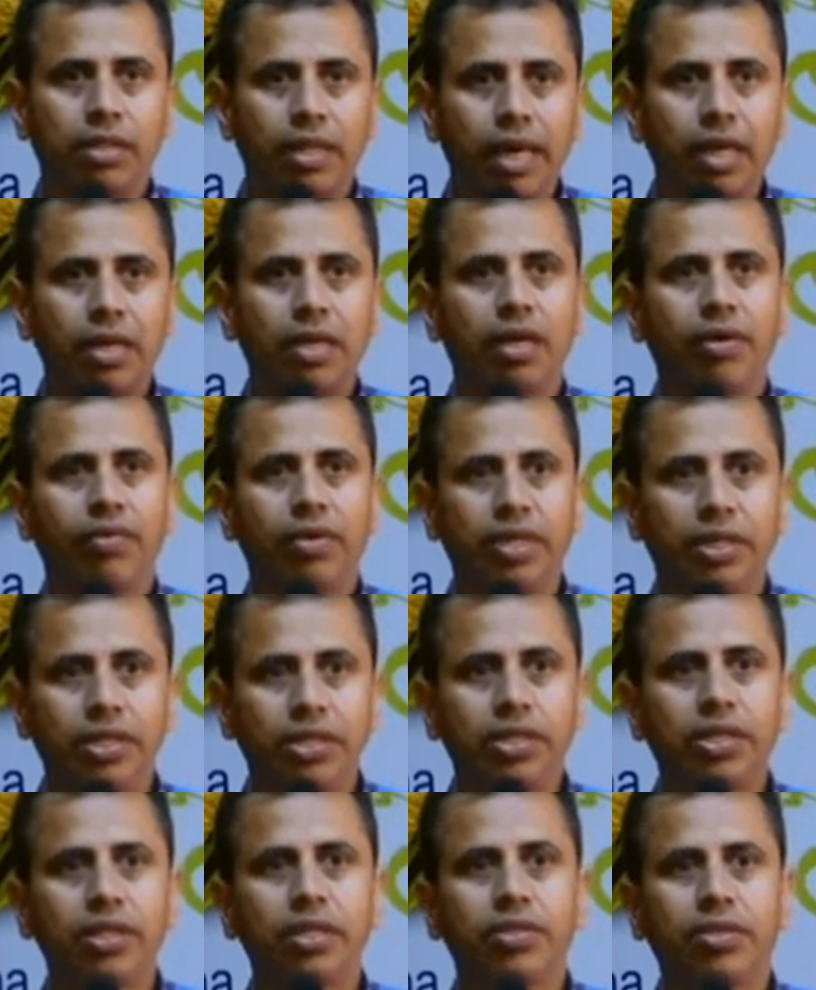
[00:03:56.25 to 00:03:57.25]
that our
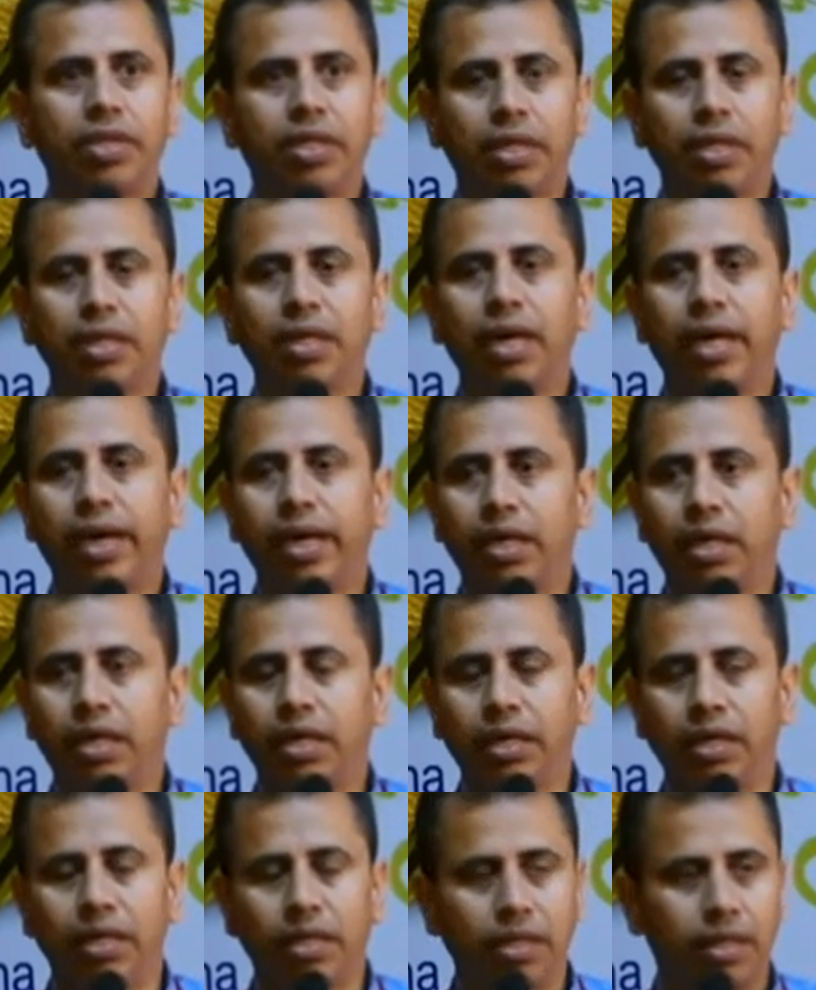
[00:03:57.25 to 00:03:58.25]
history is written
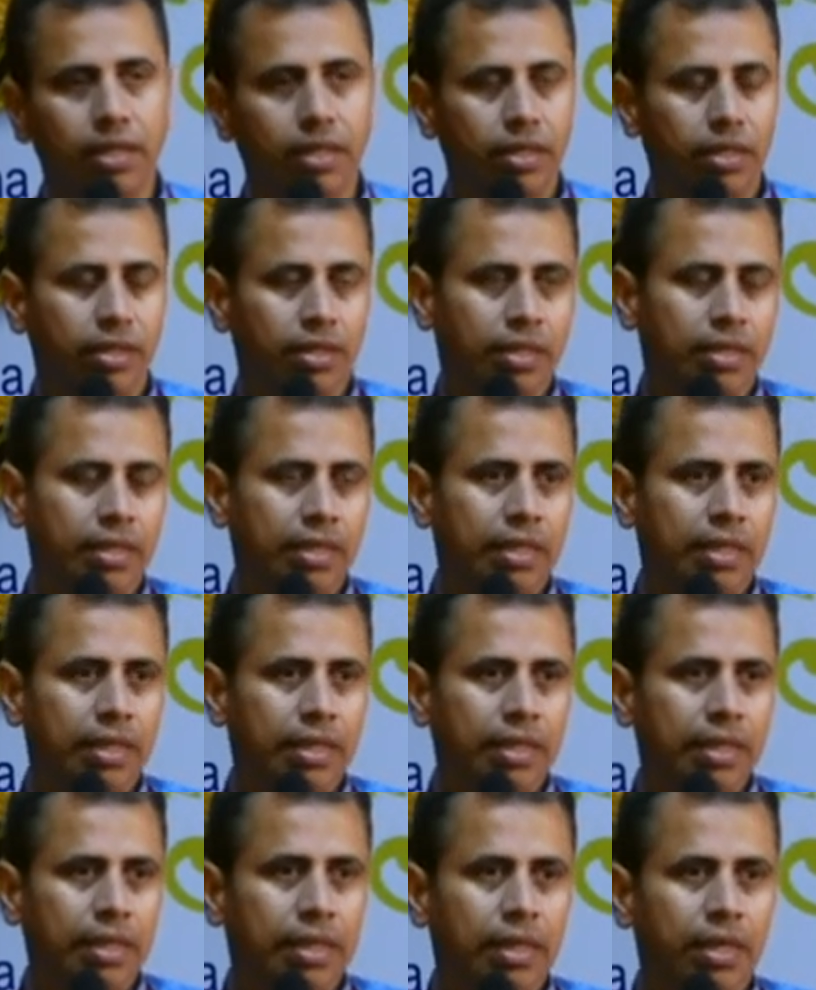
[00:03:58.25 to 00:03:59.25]
correctly.
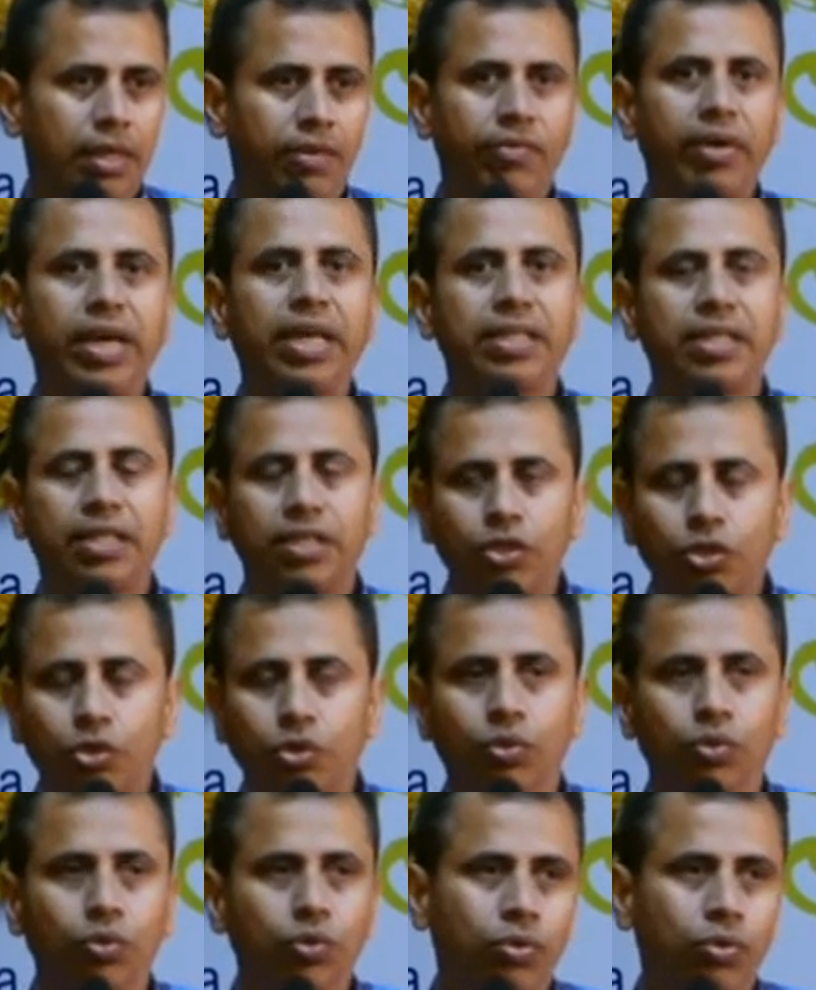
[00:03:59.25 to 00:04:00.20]
Why is it so?